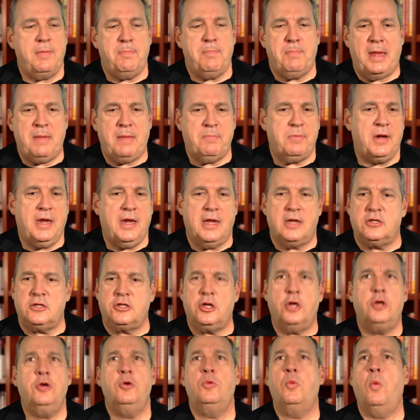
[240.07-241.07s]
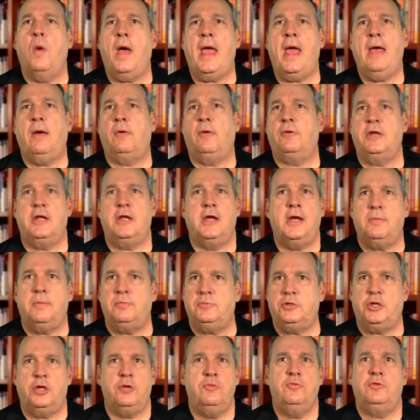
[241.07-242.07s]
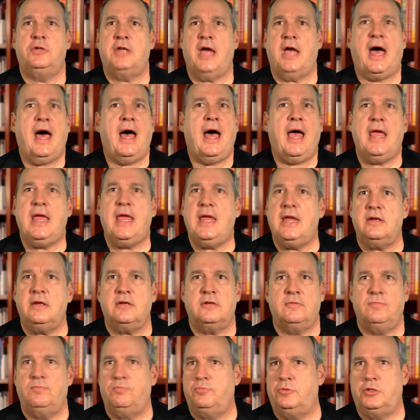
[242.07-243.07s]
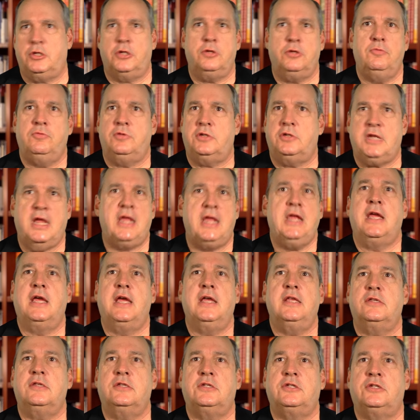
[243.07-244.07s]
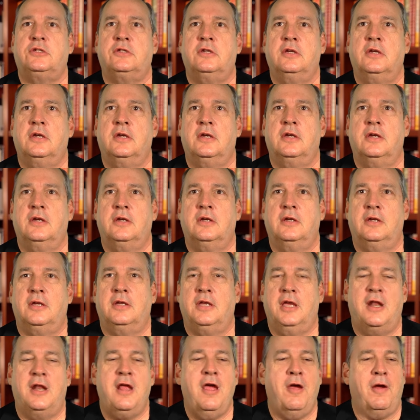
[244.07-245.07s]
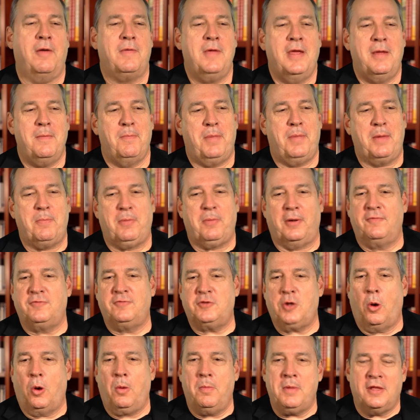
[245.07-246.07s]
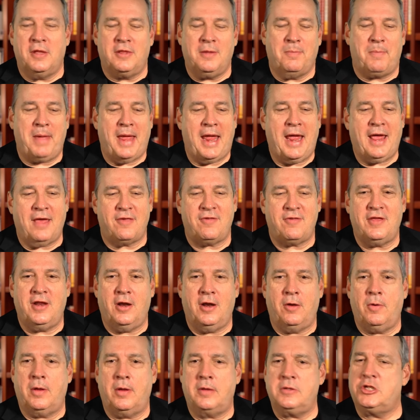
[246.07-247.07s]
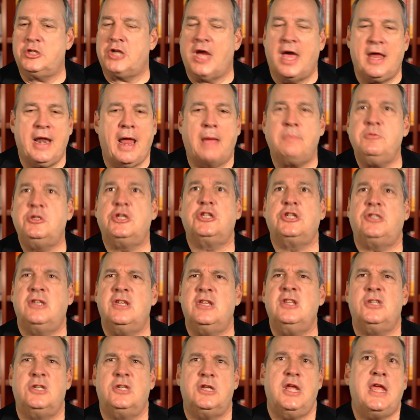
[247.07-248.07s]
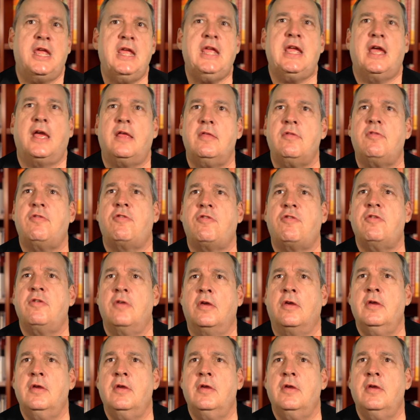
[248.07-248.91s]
people get too wound up, too tight, too tense, people have told me in the past, John, I'm just intense.